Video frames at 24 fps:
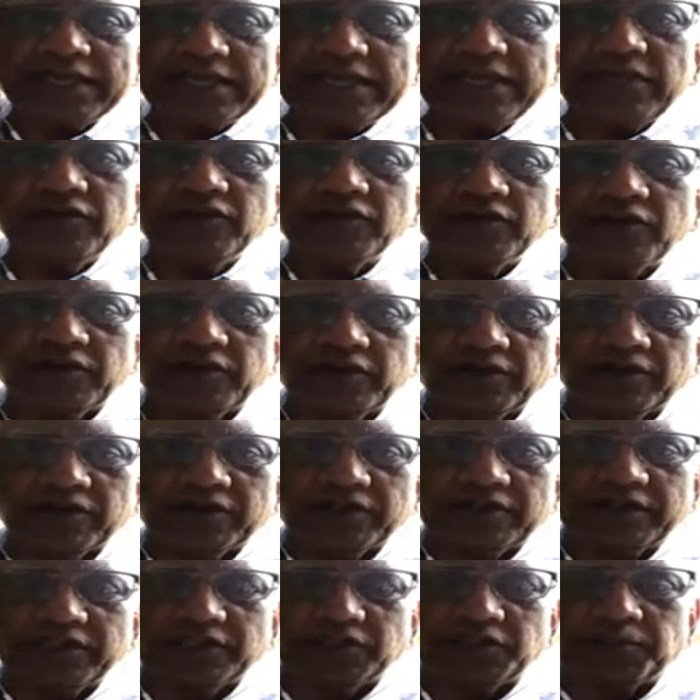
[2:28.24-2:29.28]
internal
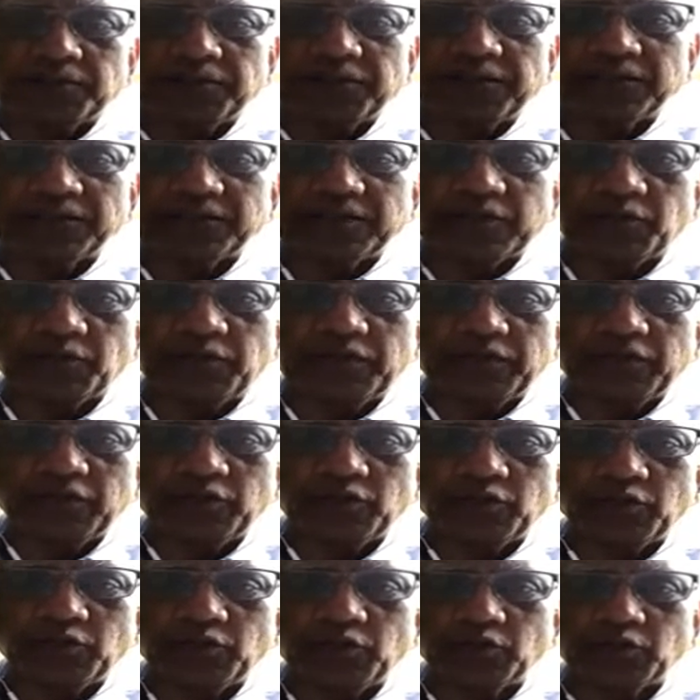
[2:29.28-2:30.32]
disciplines that we
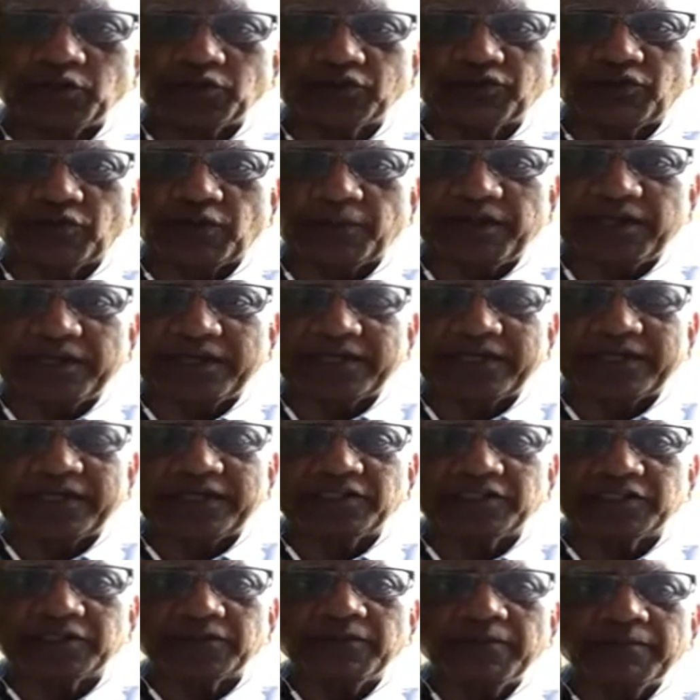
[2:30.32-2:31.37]
need to use for
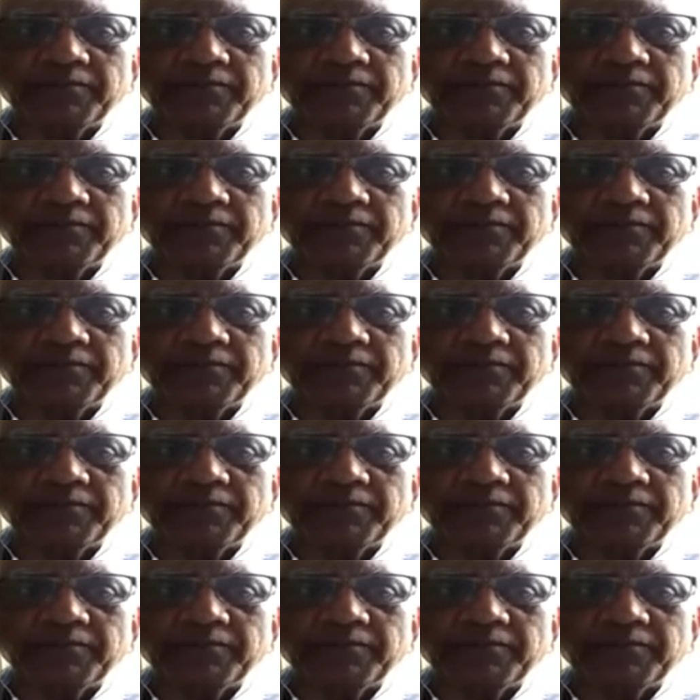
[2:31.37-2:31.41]
meditation.